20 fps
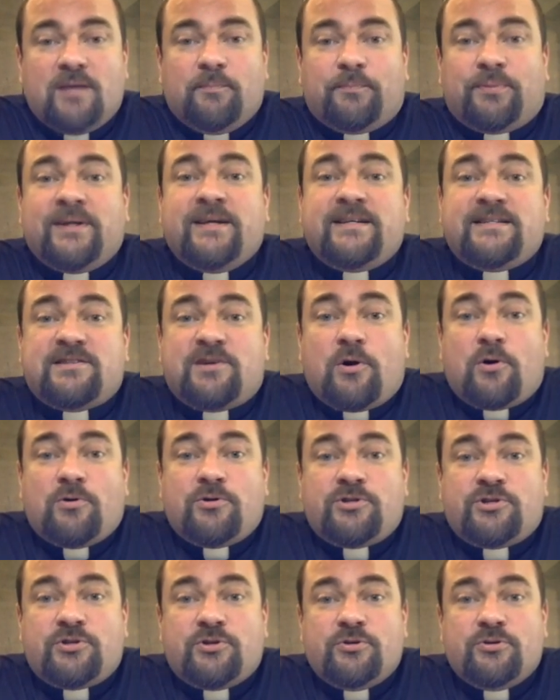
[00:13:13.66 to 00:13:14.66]
please go
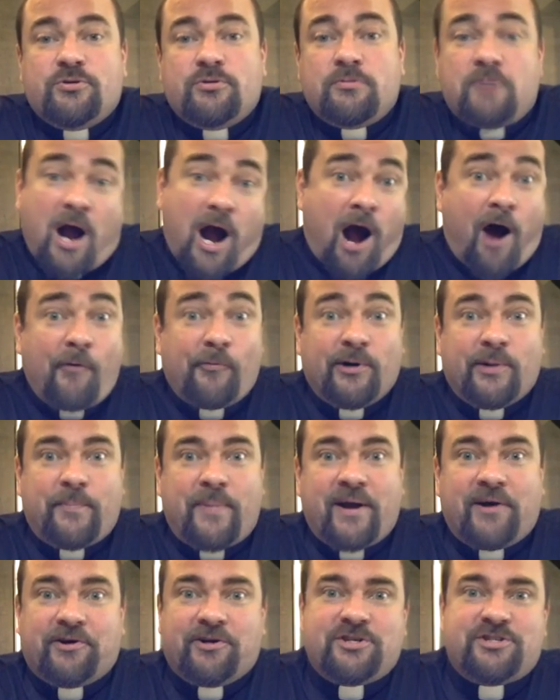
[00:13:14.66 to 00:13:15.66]
to our
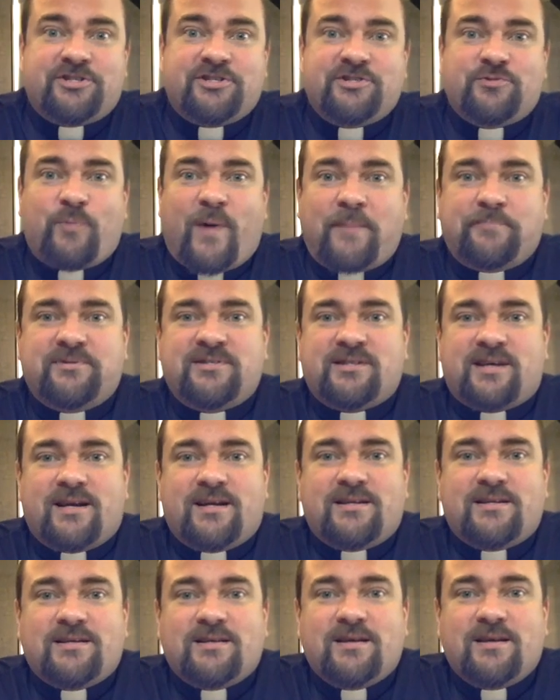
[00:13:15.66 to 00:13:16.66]
parish's
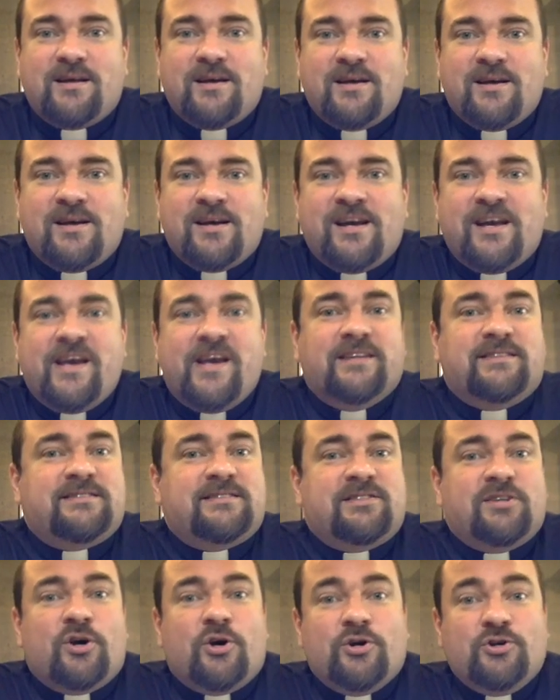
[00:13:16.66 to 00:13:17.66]
website.
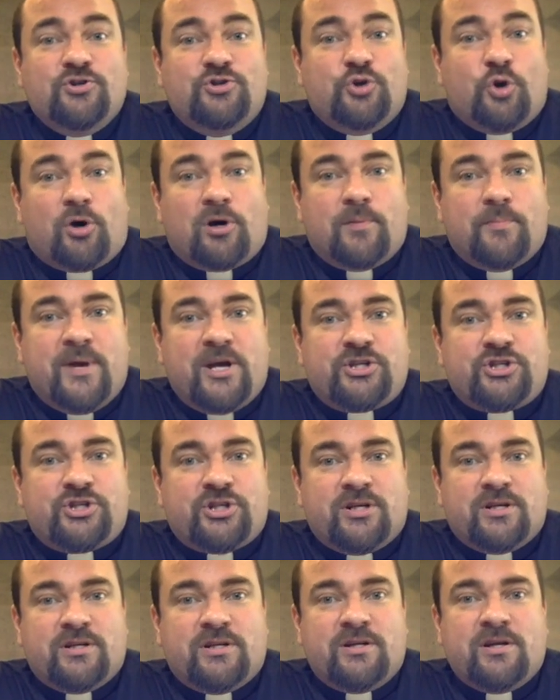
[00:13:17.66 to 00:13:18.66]
It's
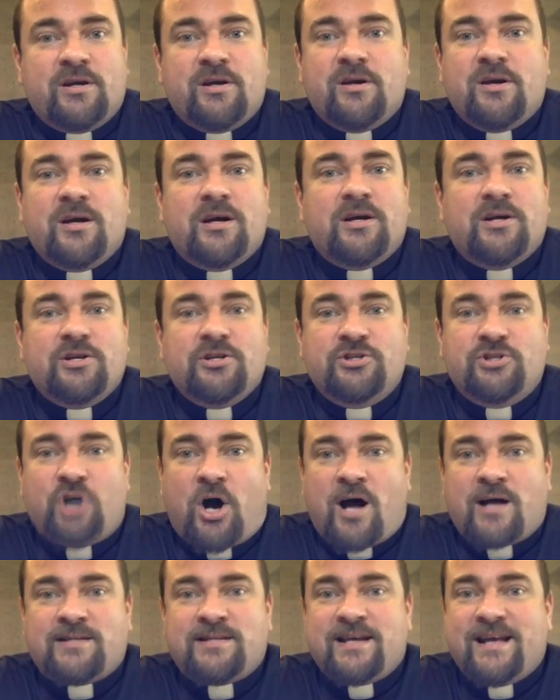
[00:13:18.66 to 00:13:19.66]

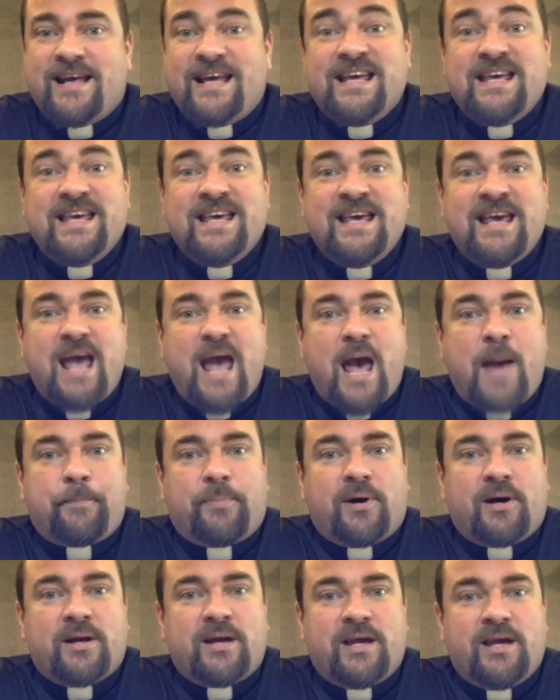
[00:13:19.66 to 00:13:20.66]

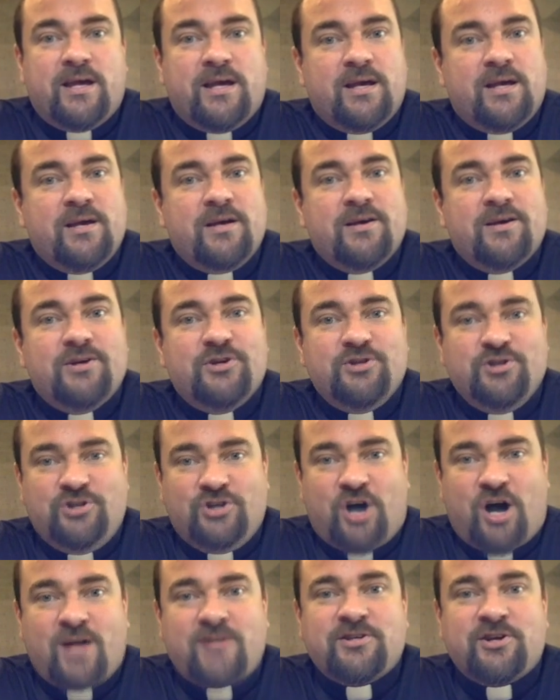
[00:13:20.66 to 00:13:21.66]

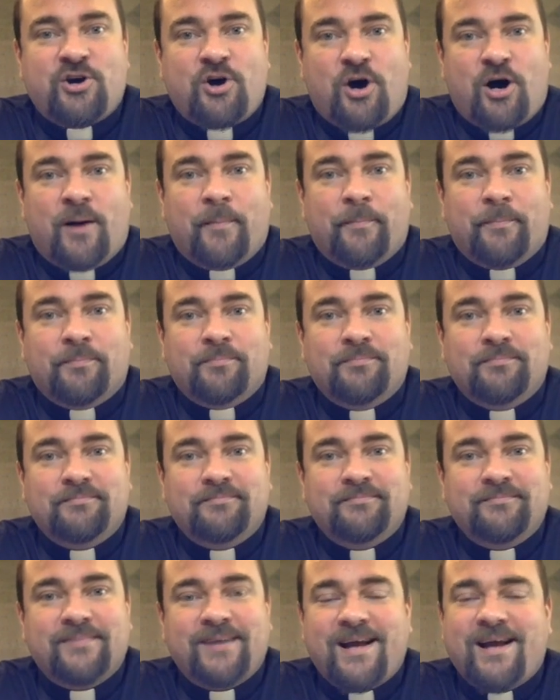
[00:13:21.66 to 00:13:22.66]
dormition.eeparchy.com.
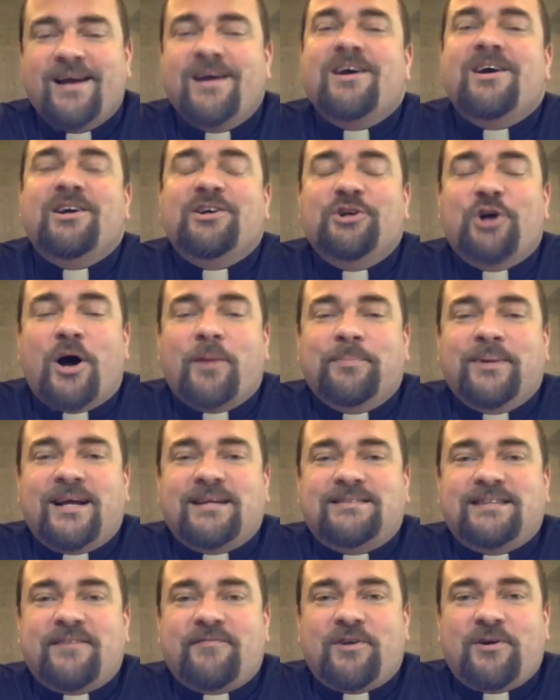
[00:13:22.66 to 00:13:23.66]
God
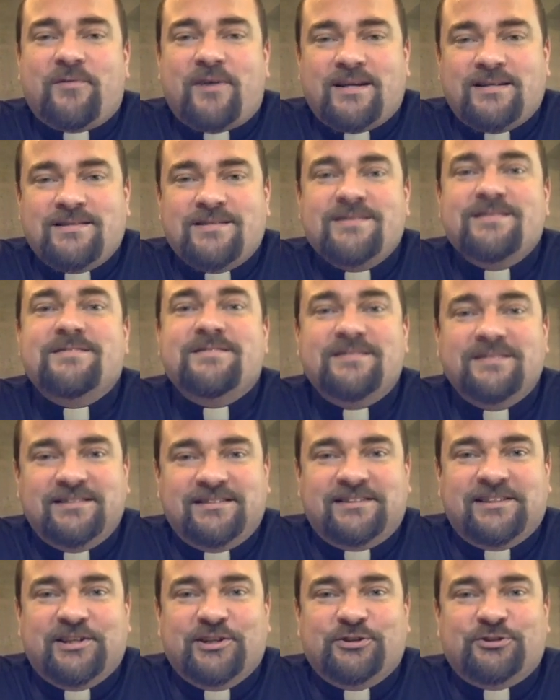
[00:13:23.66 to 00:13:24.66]
bless everyone.
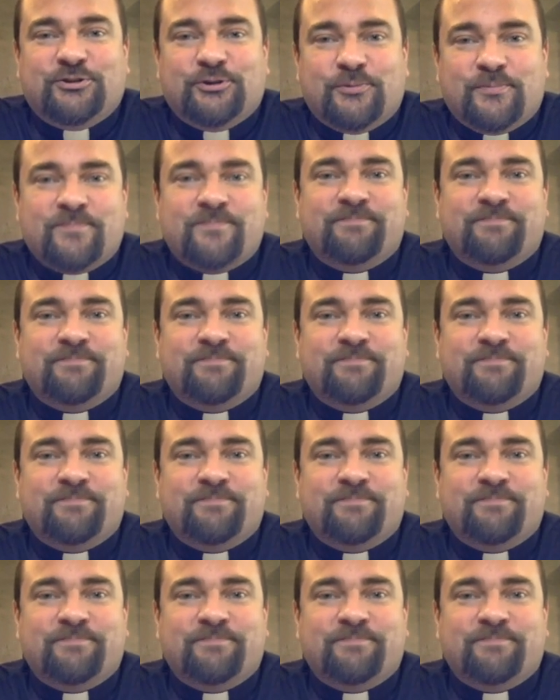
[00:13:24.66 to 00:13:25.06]
See you soon.